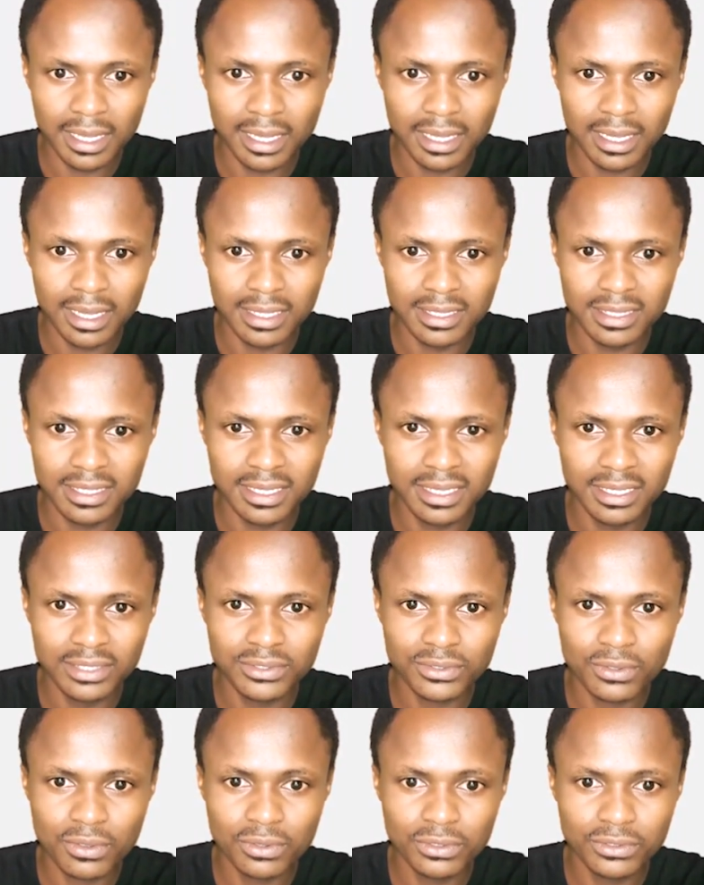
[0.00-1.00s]
I think
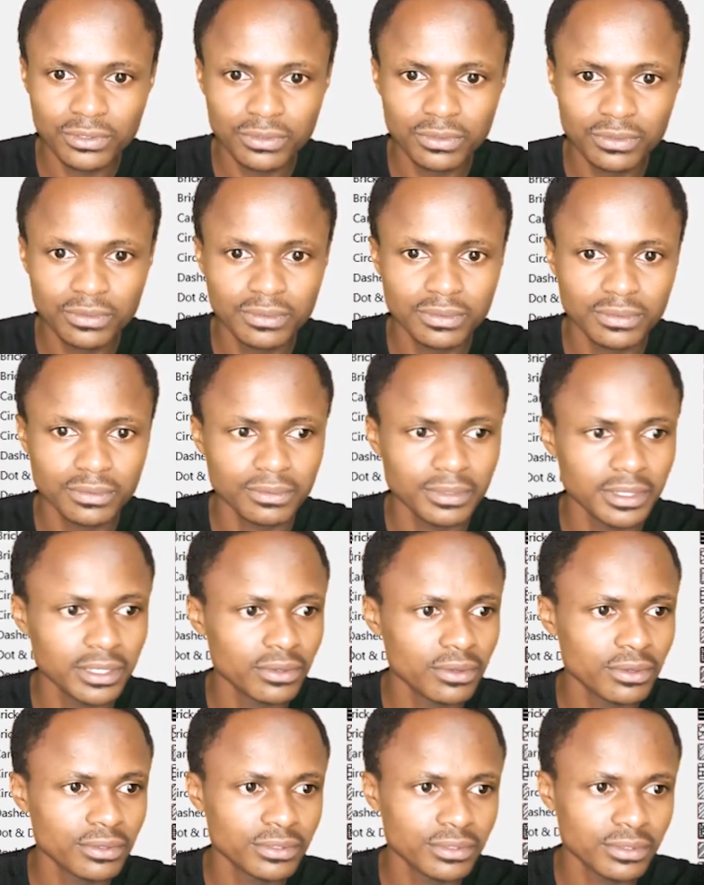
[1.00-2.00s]
it's auto. We
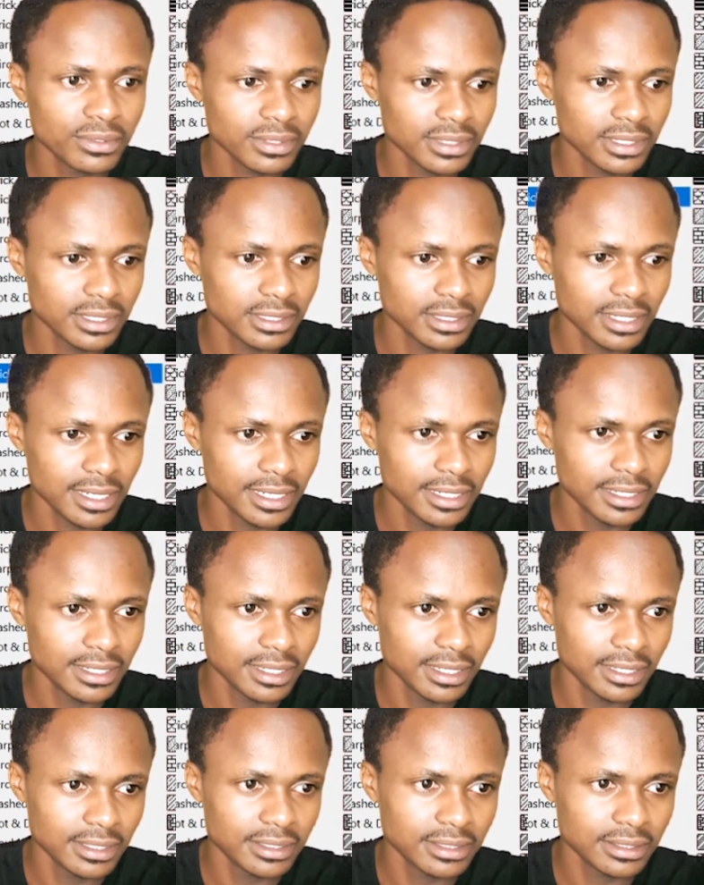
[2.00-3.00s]
also decide
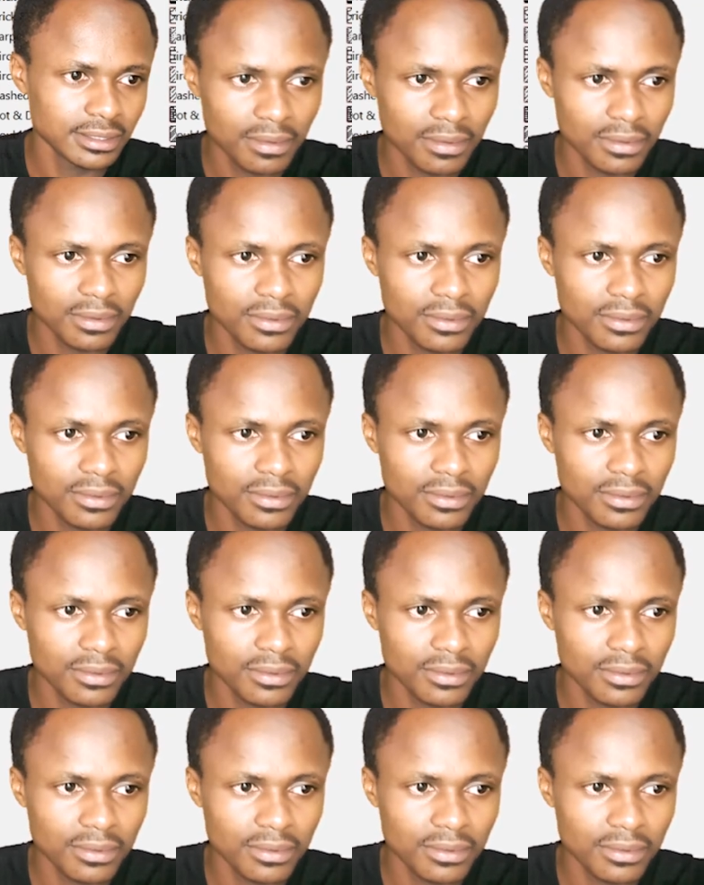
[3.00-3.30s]
that